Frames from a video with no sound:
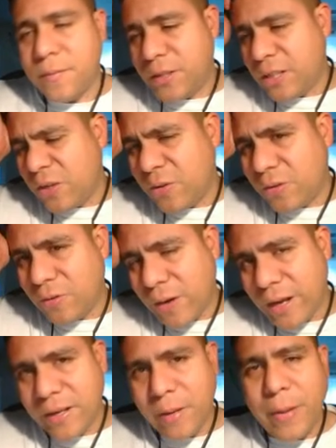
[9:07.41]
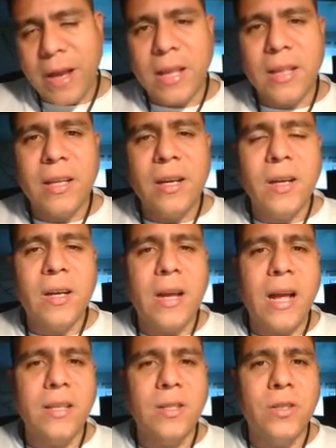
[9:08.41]
still, right, get back in there and
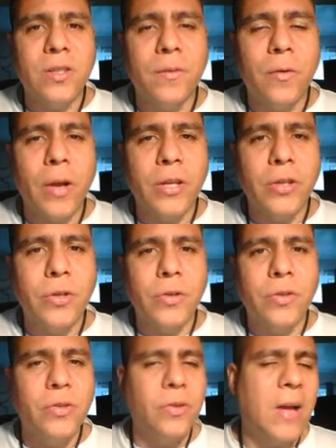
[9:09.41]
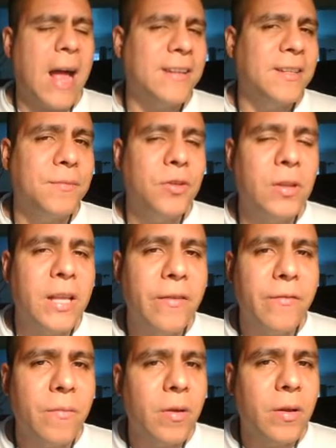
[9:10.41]
answer some questions, or ask them to
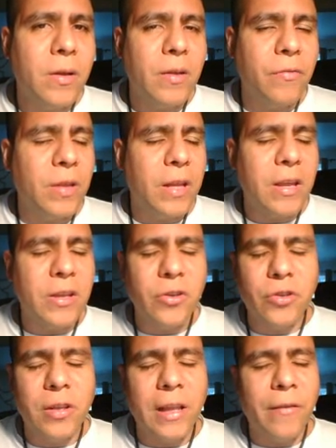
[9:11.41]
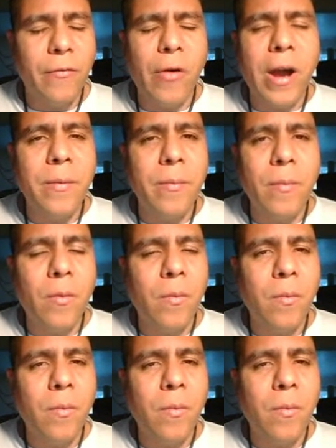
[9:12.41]
leave. If they just leave one